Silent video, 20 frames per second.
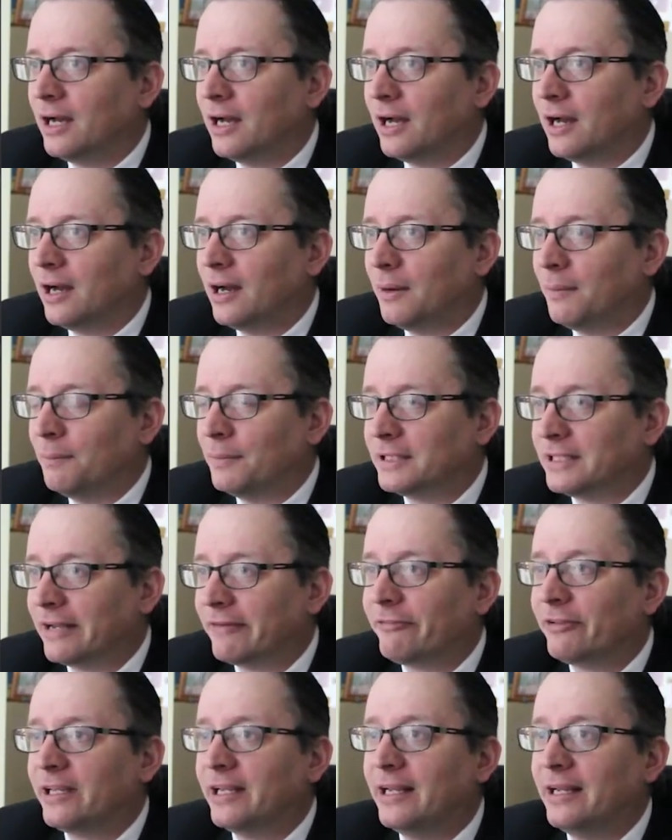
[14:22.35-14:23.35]
But
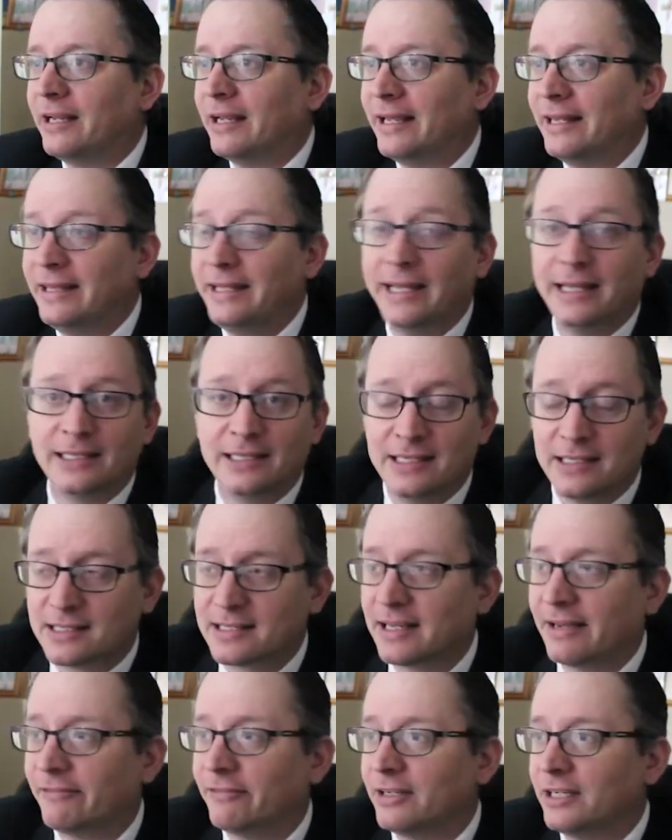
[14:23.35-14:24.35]
definitely in the
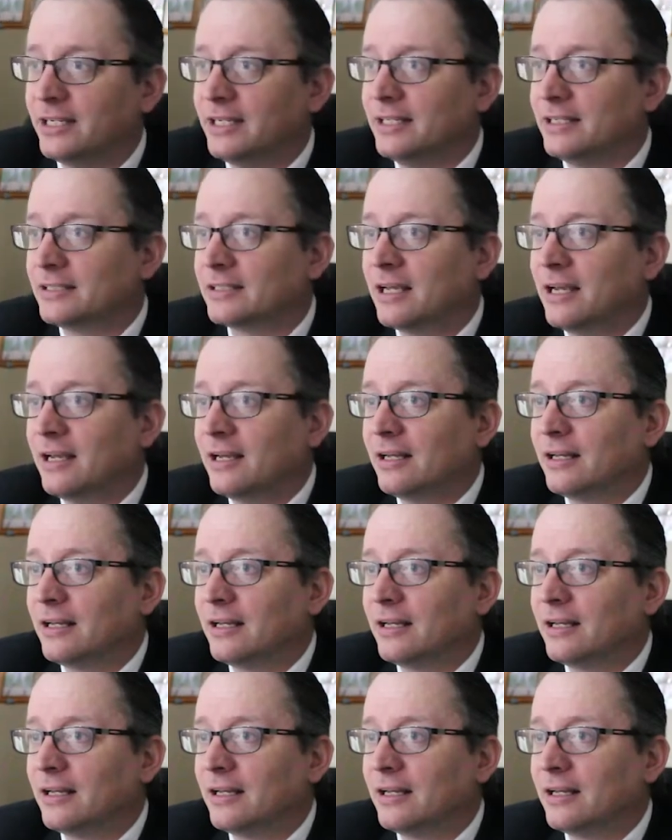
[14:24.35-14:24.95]
1870s,